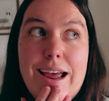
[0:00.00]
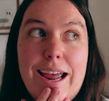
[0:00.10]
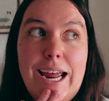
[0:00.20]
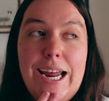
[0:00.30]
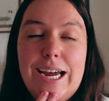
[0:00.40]

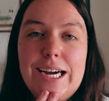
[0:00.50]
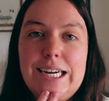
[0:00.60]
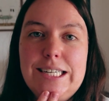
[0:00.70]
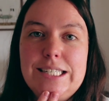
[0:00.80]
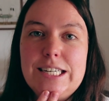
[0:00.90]

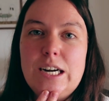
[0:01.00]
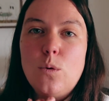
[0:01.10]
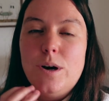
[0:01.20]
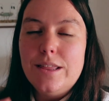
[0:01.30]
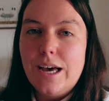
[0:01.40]
And
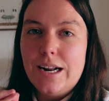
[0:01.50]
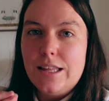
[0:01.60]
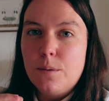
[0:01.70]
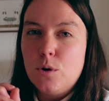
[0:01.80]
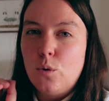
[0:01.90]
with that, I
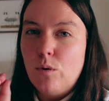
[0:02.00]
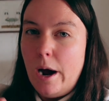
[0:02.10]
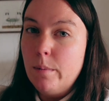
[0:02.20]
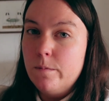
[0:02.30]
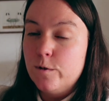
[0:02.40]
think I'm gonna
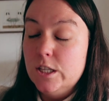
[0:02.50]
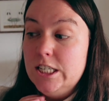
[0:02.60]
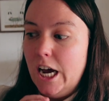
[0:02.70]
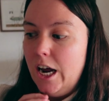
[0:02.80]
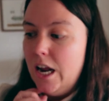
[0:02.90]
wrap up for the
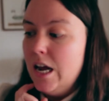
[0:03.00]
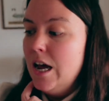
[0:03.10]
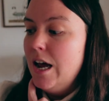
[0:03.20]
day,